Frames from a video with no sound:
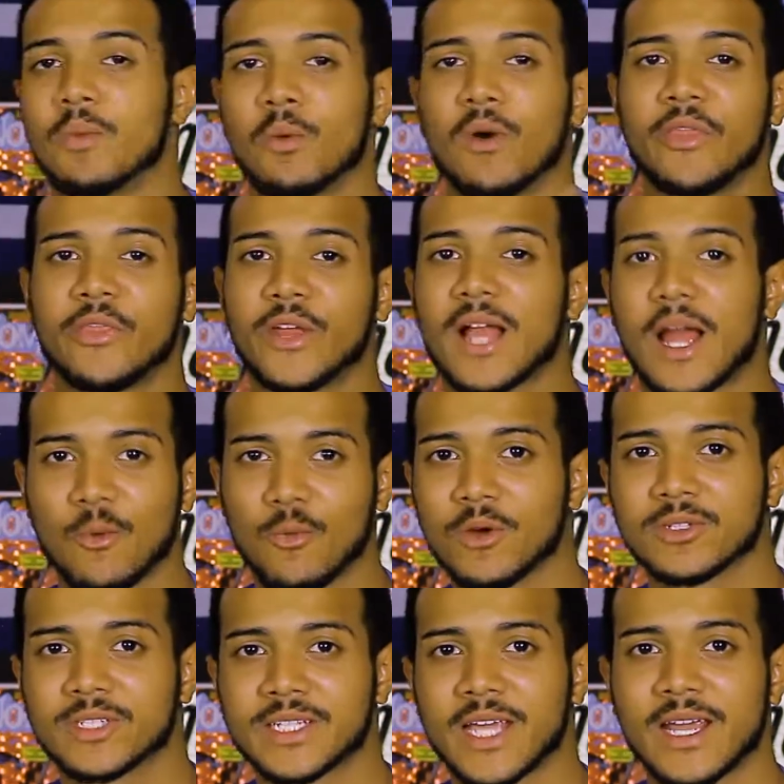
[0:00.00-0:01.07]
But one thing I
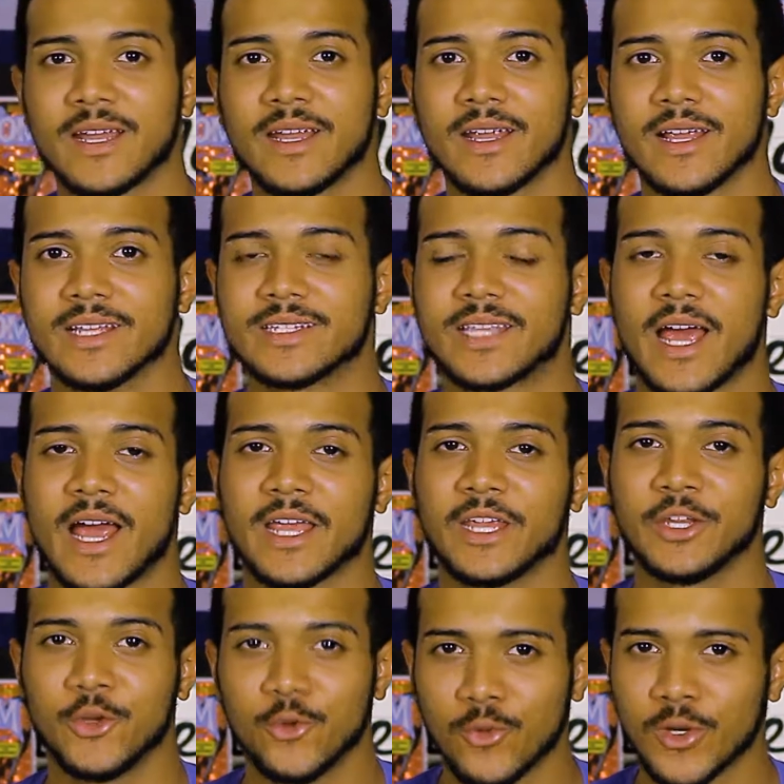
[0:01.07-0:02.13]
will say is
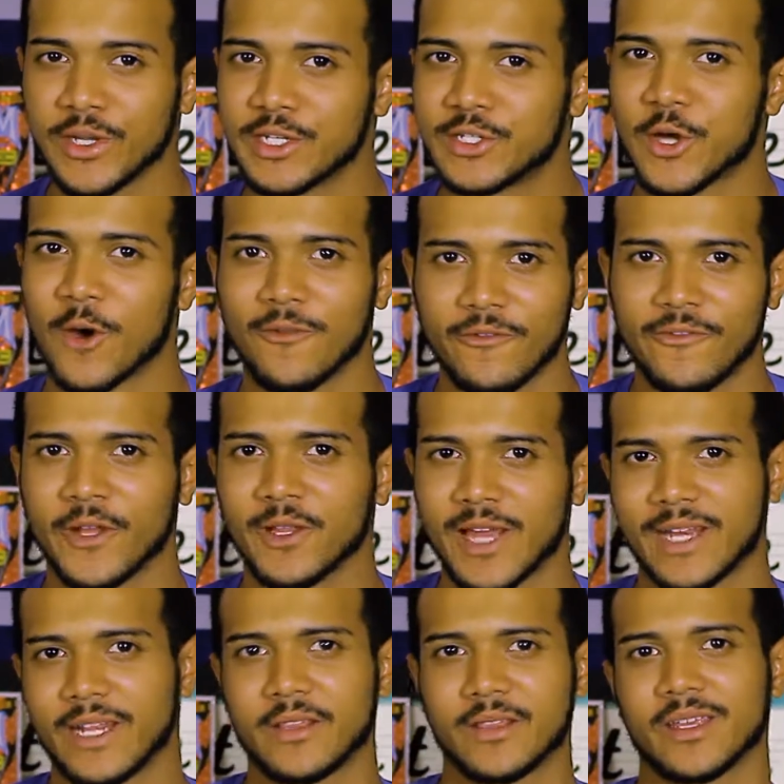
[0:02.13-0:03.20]
that you really don't feel
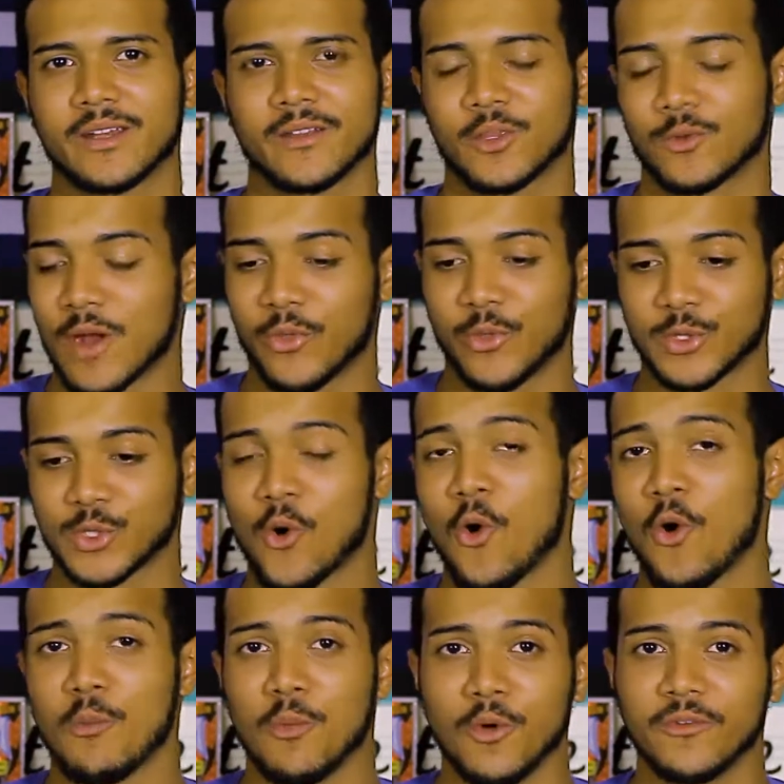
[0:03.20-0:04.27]
anything throughout this
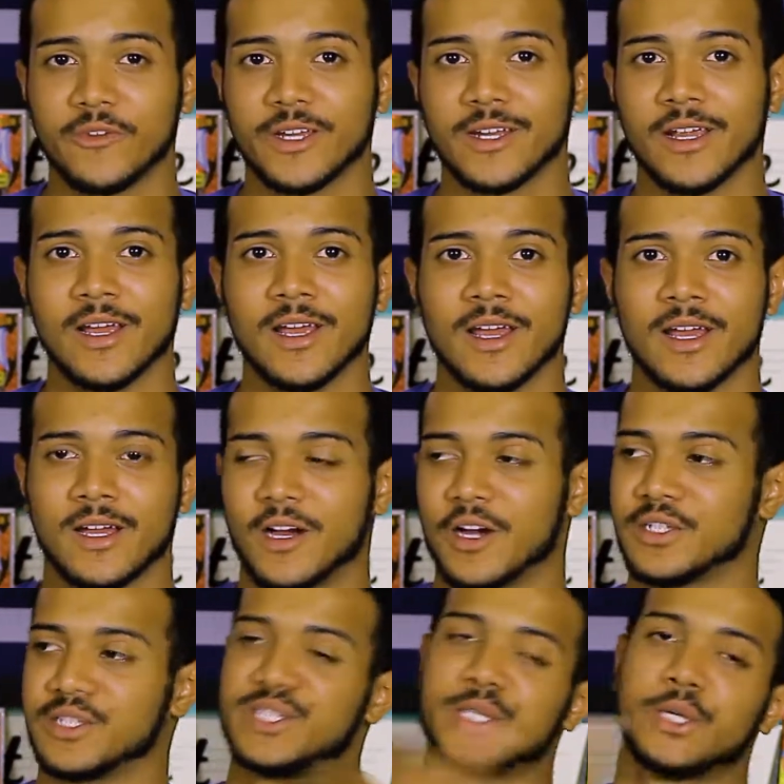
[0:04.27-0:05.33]
whole movie
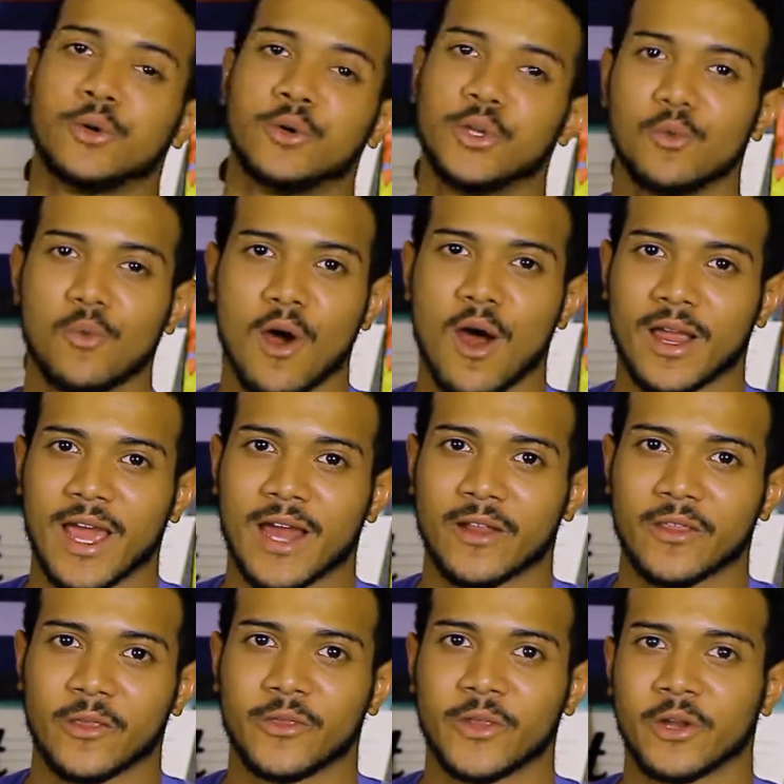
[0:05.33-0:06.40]
until you walk out
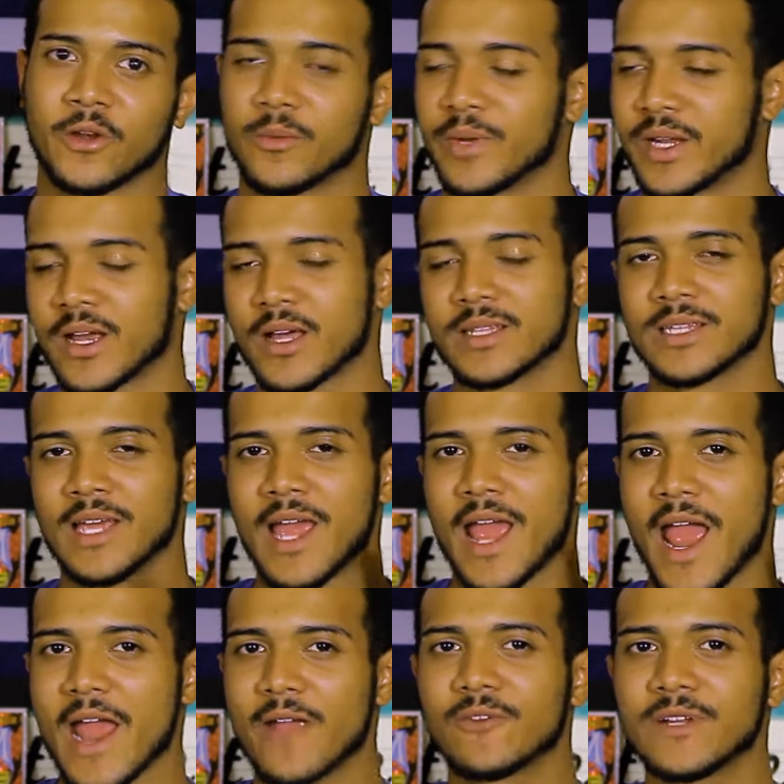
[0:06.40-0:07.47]
of the theater, because
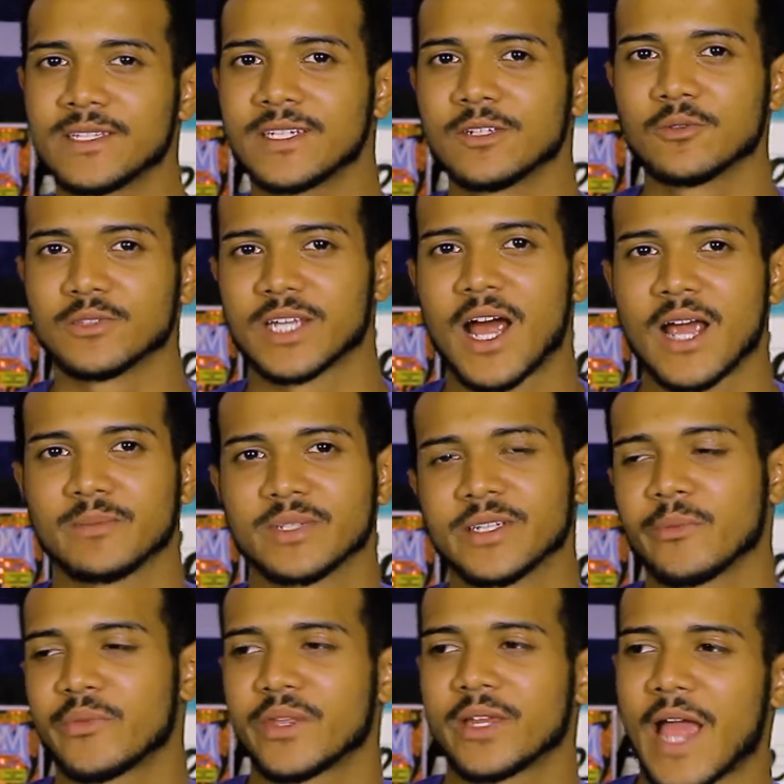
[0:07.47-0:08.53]
every single time
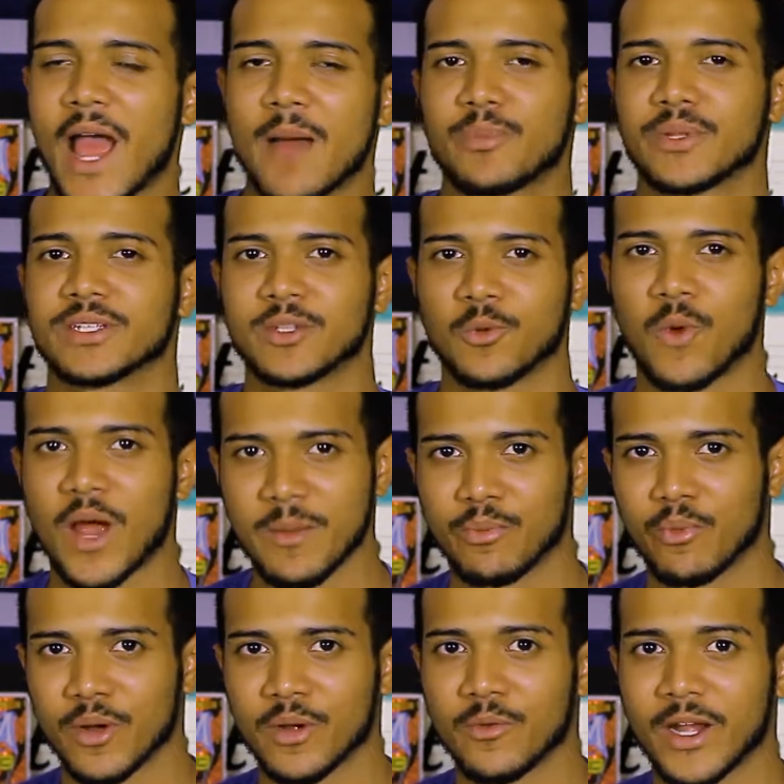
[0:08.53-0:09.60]
something happens to White
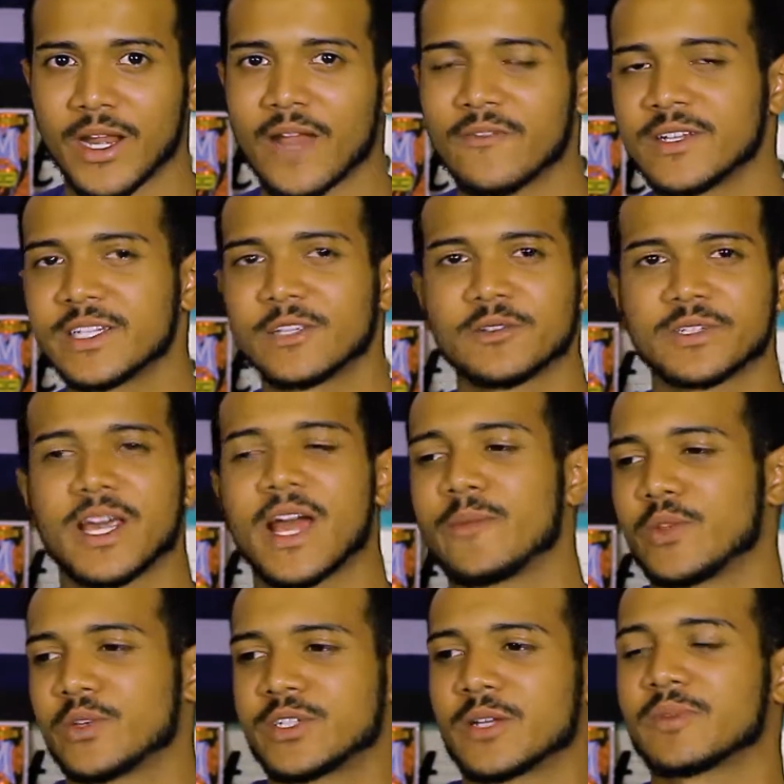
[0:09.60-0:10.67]
Boy Rick, every single
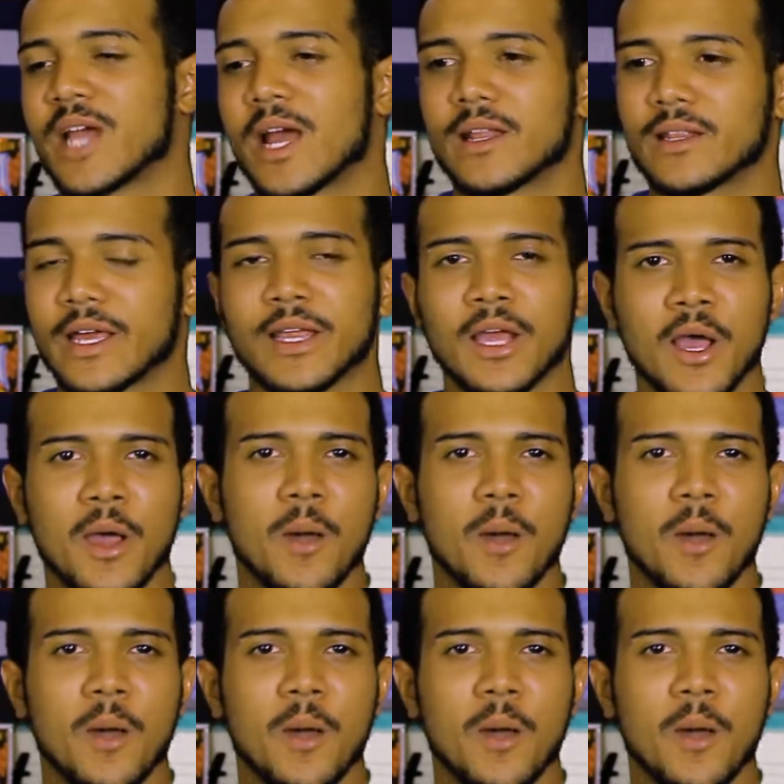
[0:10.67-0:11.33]
time there's some kind of like